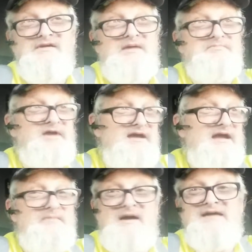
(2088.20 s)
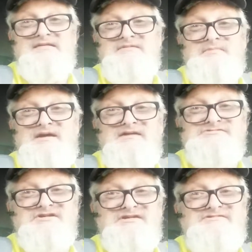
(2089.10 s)
I'm idling my
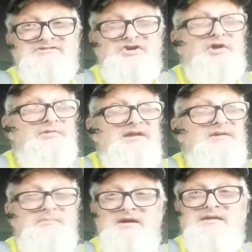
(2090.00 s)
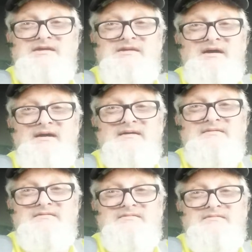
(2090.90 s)
engine because it's already muggy and hot.
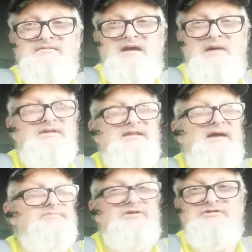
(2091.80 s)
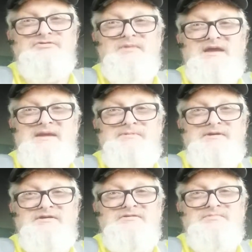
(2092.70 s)
I would love to use my
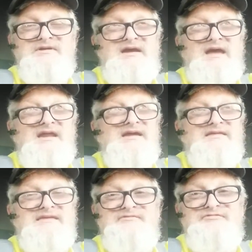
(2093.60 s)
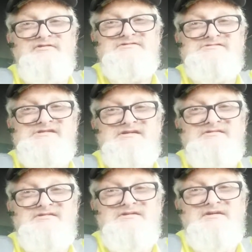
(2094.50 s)
APU, but I got to get that fixed.
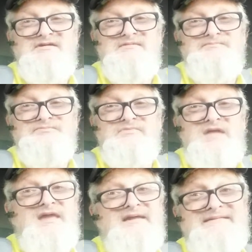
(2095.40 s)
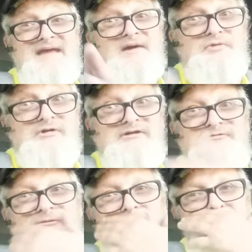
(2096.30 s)
And it's not Woody's
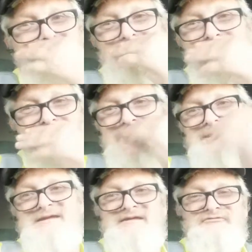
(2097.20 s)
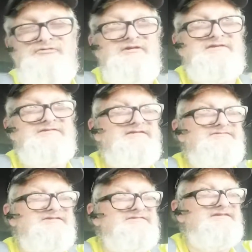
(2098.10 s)
fault. He told me I can get it fixed.
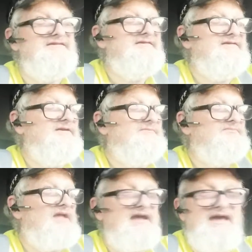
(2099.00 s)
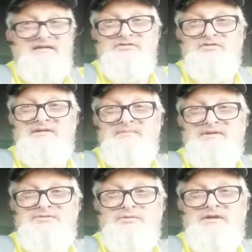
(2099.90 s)
It's just, I got to do it in
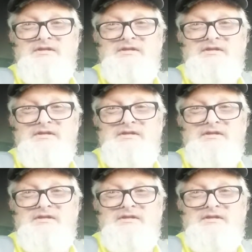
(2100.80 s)
between